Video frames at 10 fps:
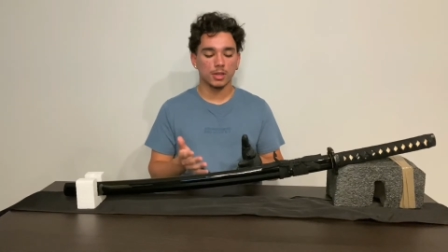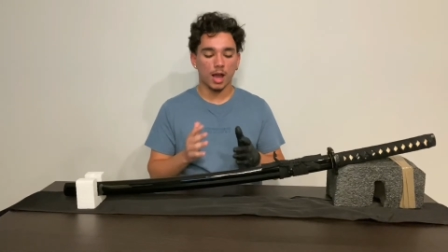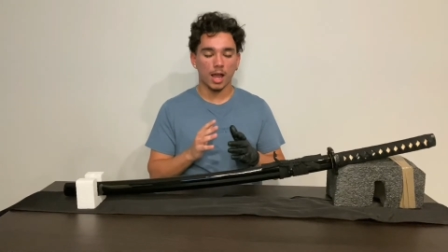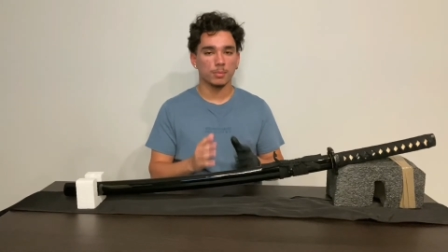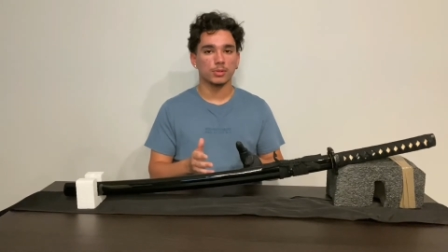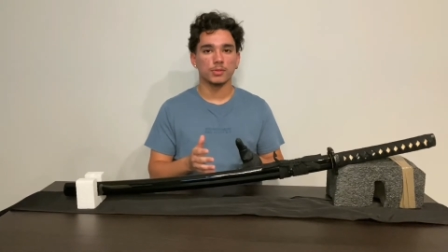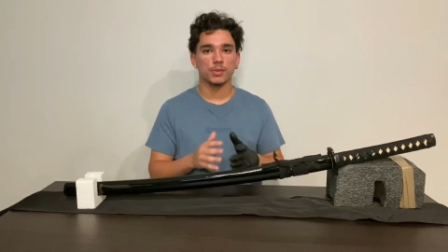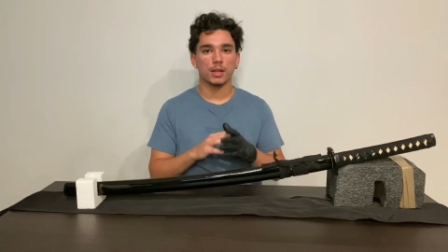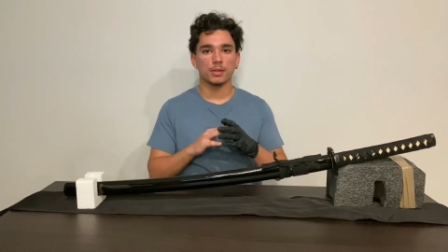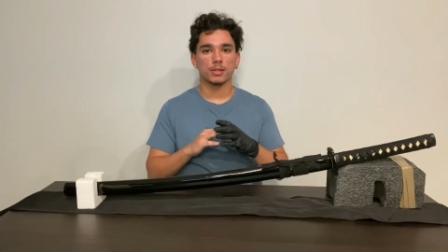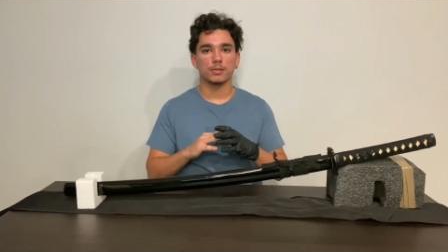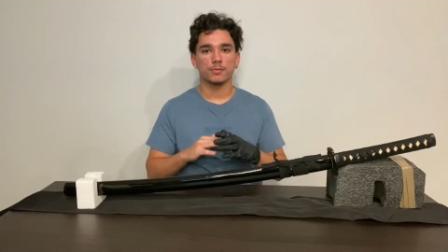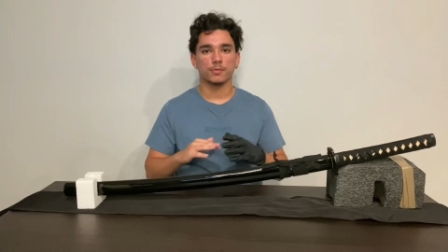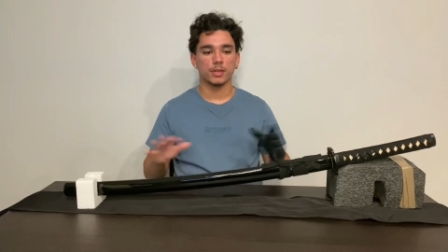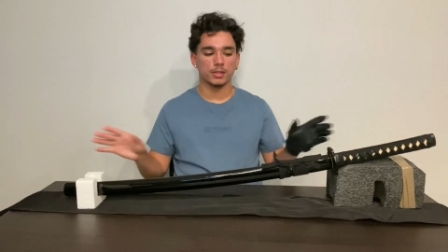I believe that it
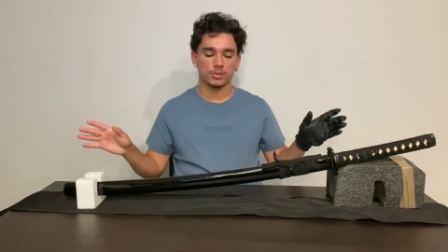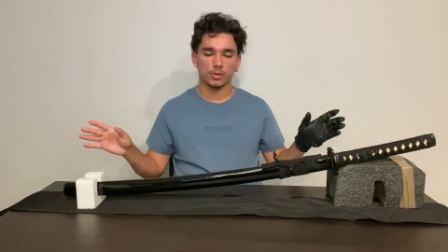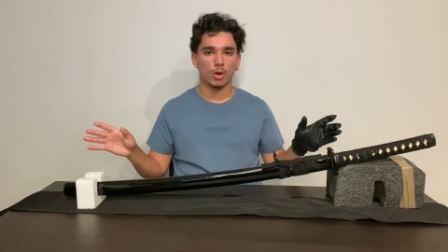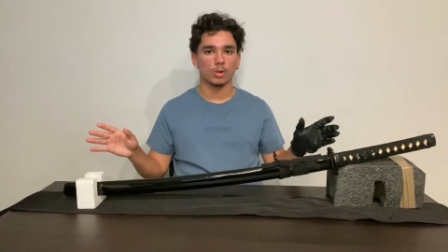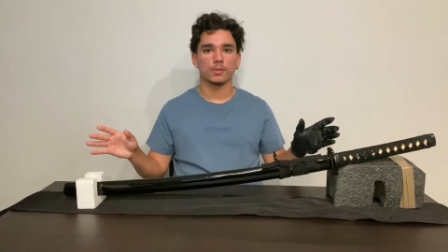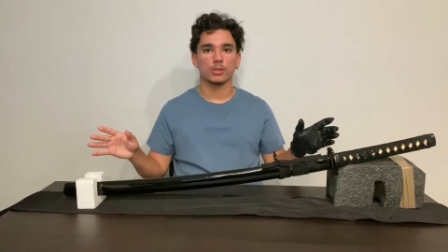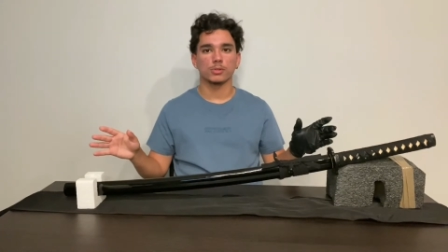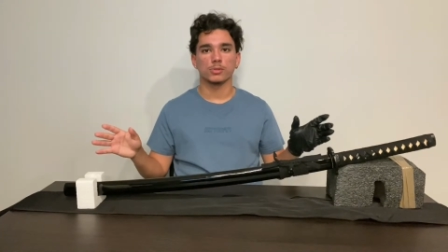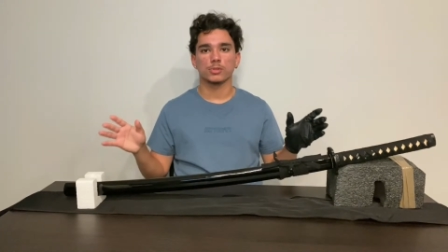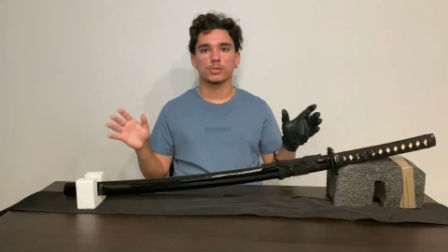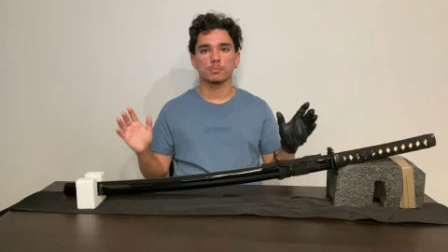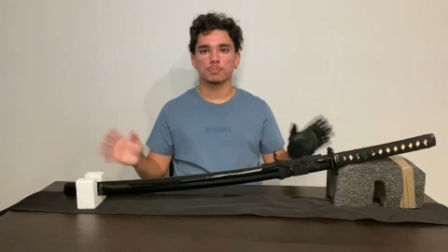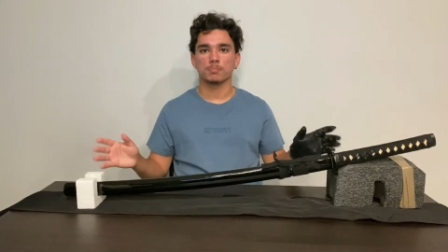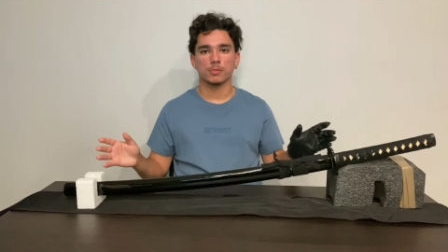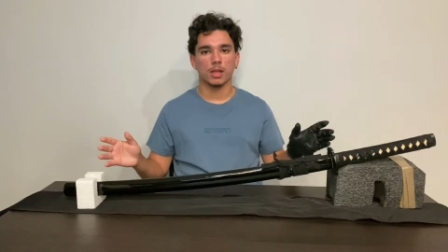hits all of those.
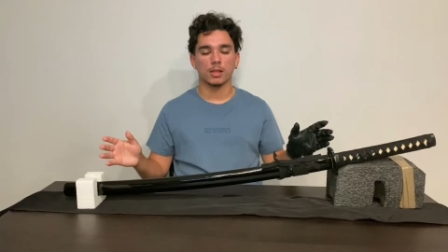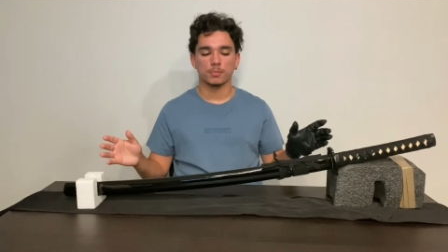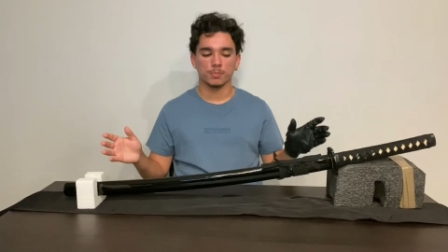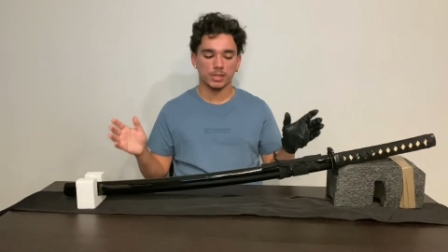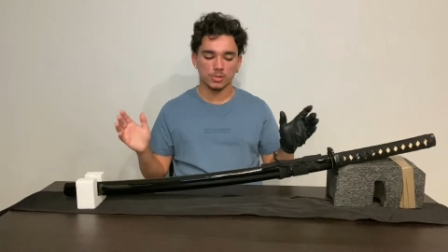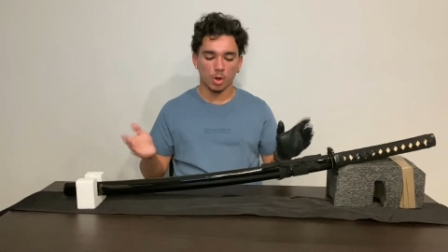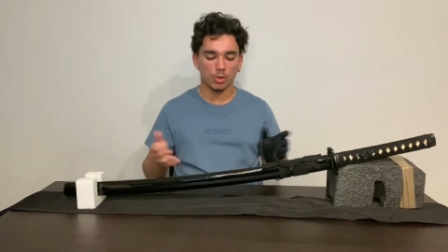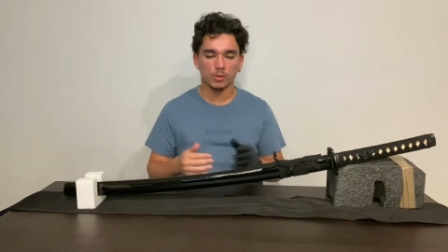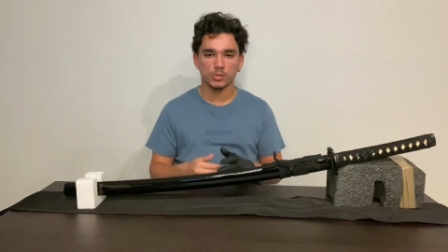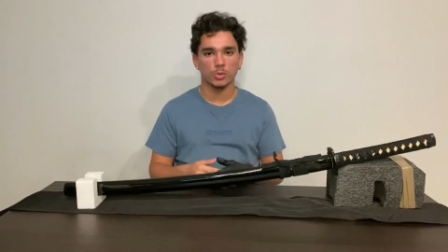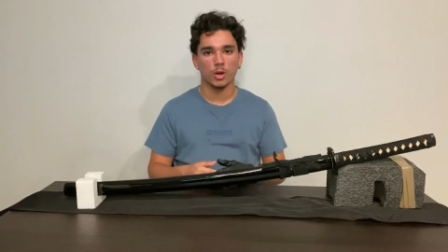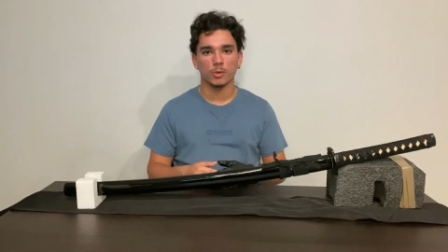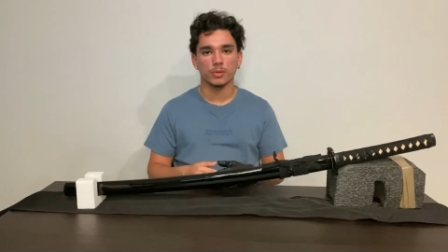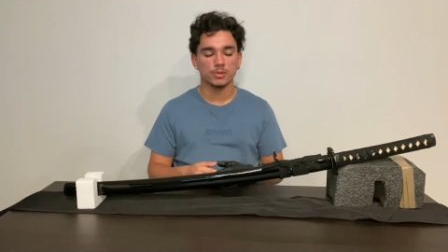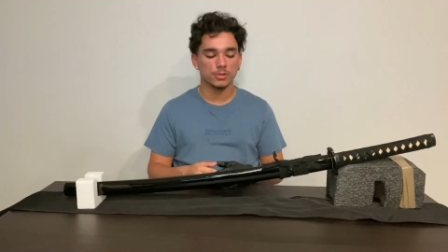It hits all of those
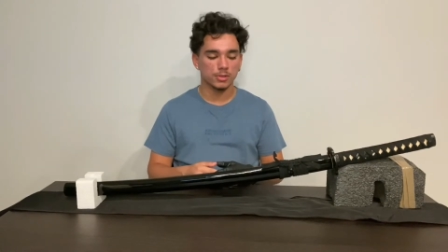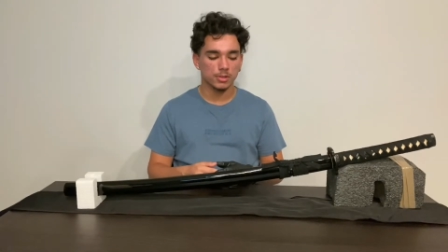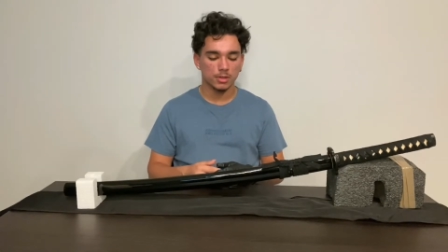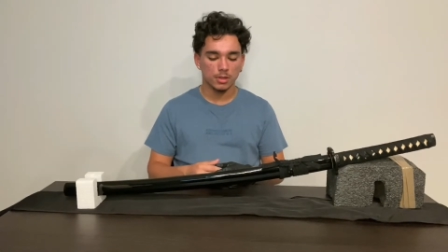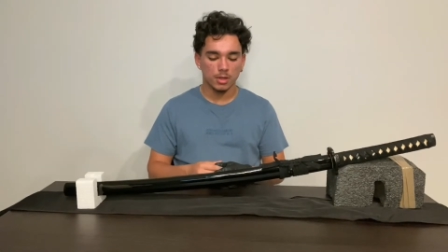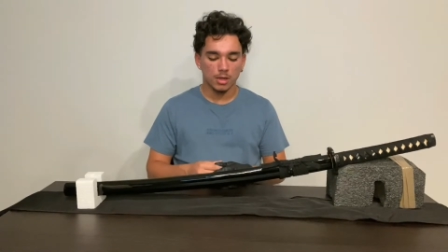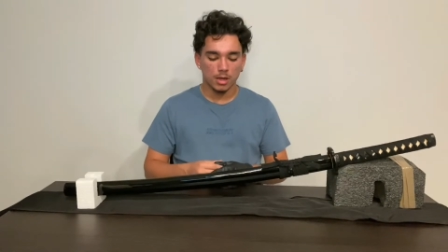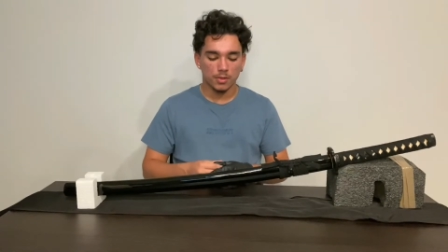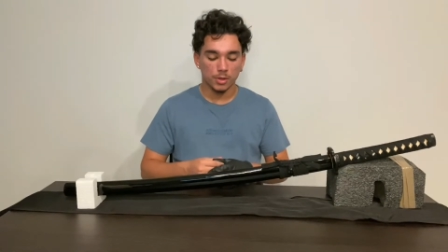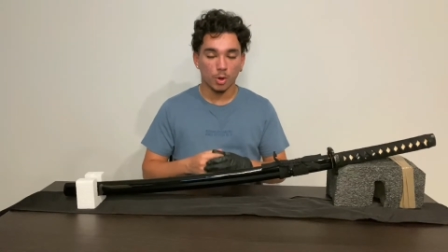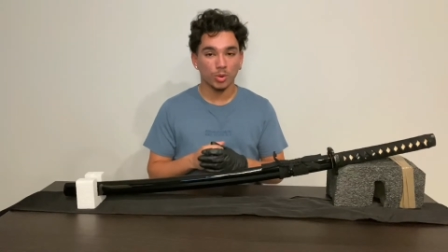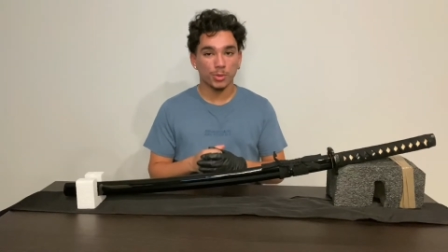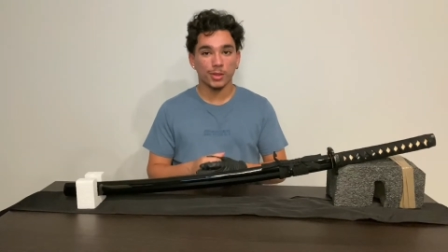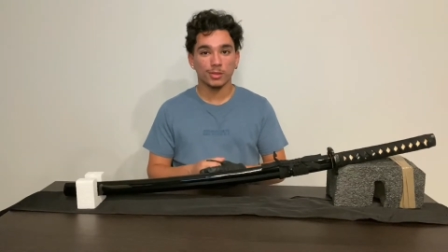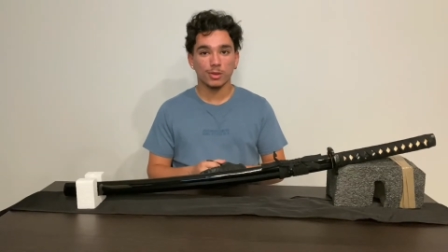requirements. The only
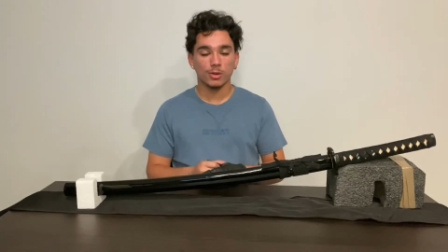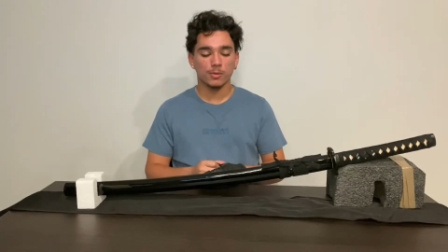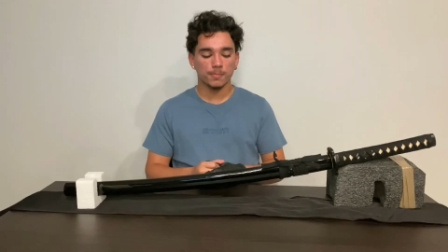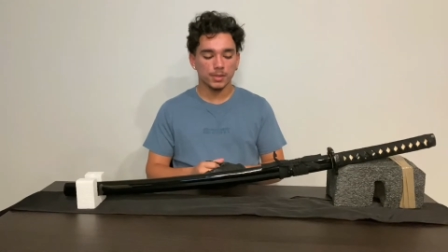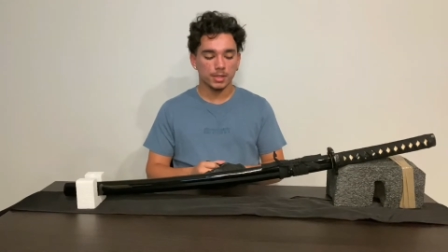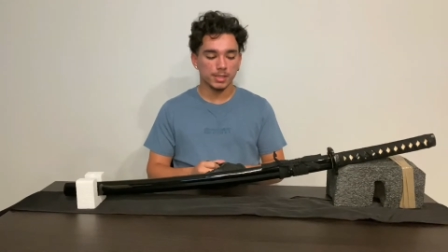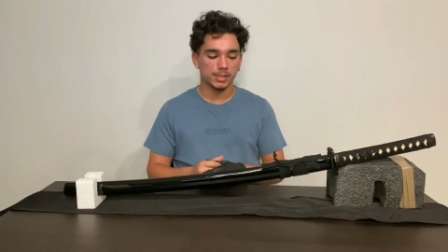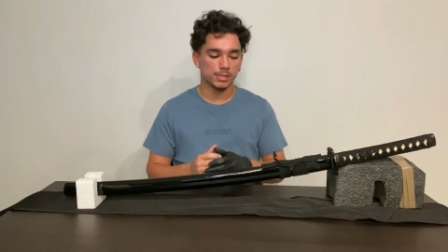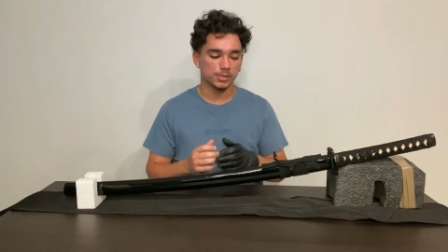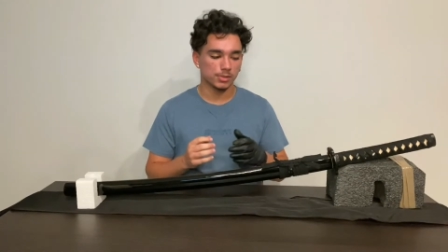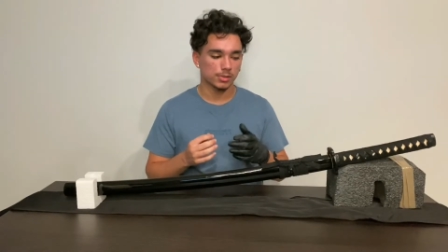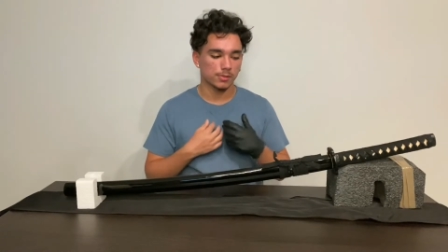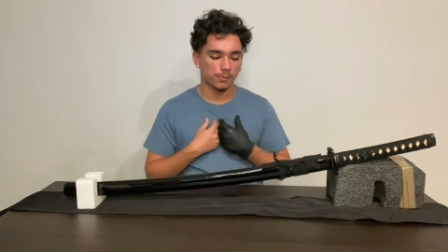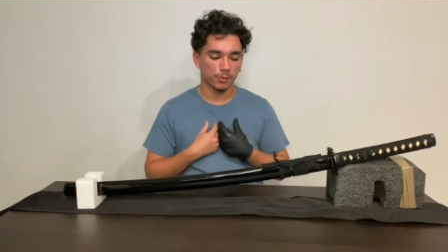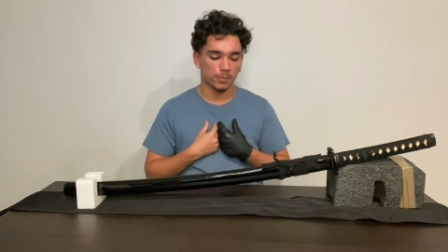thing though is,
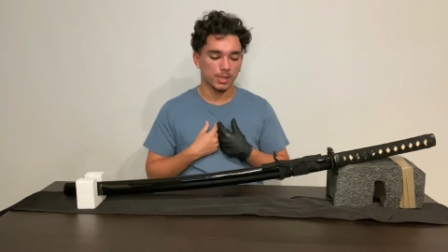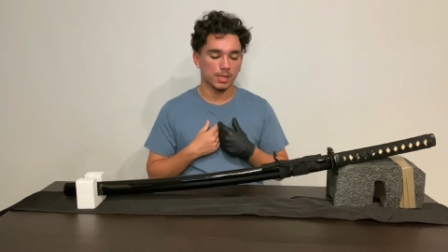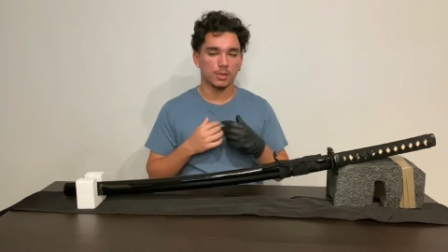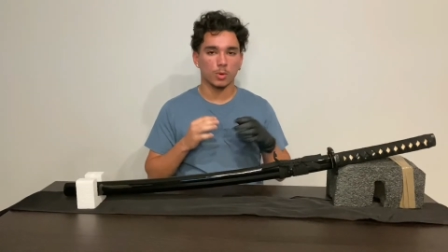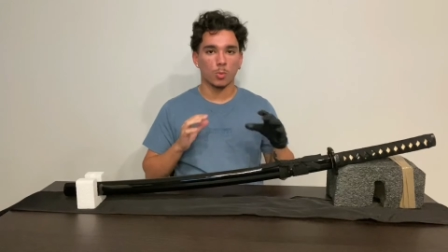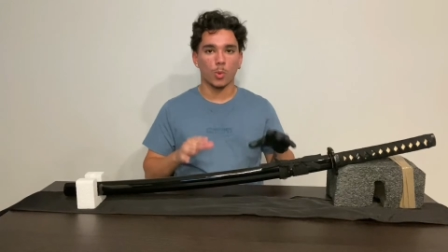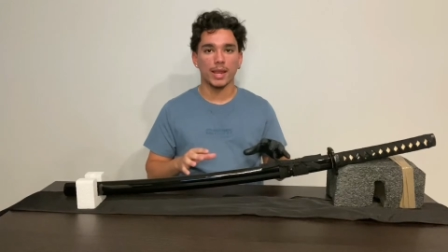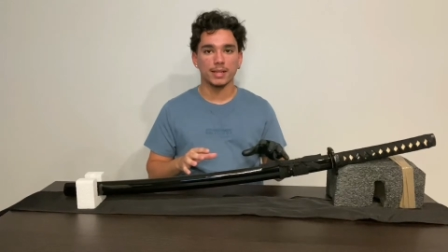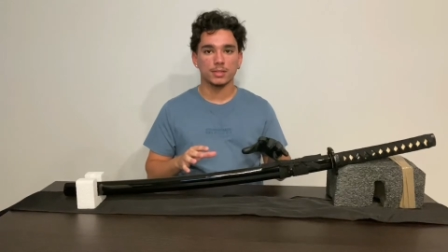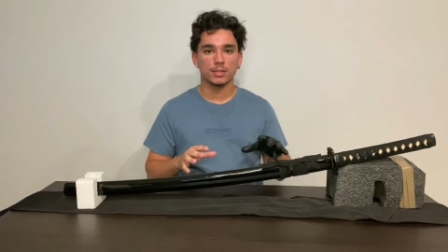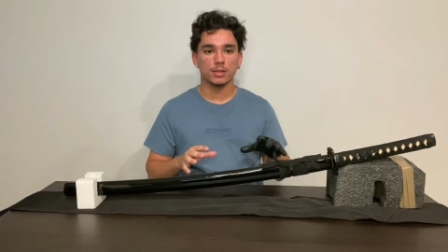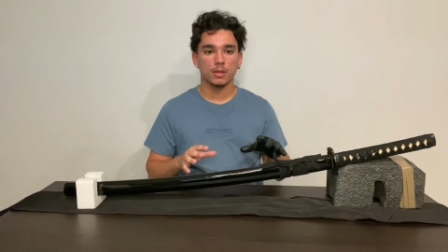for me, the weight.